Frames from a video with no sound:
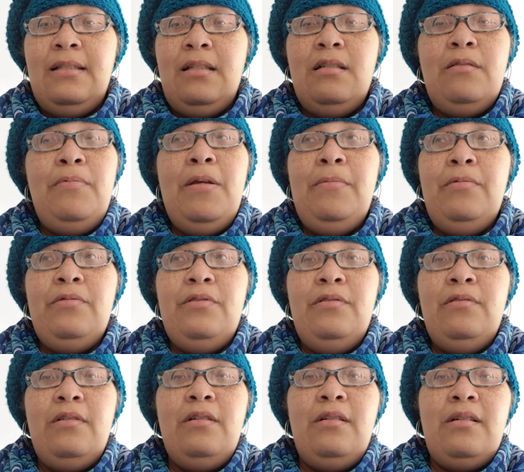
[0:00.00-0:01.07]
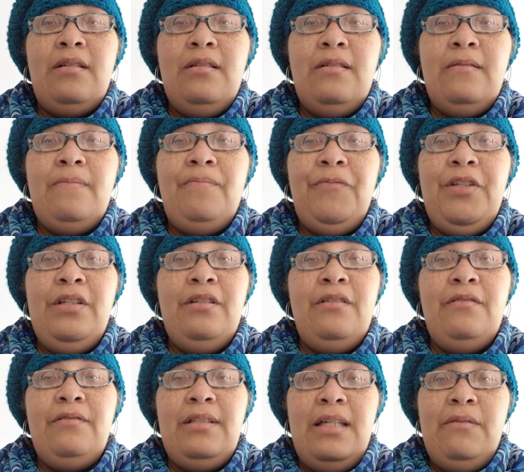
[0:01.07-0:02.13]
Because people do look,
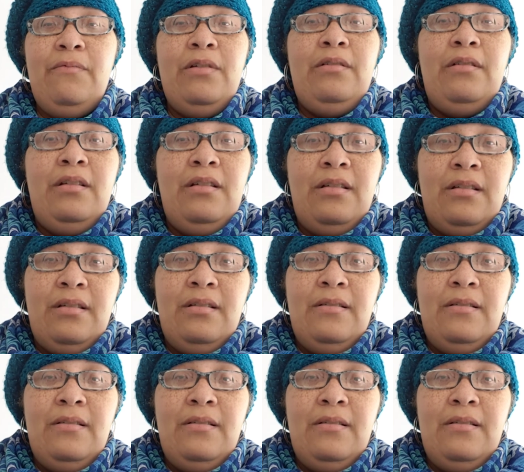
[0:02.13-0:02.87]
they will look.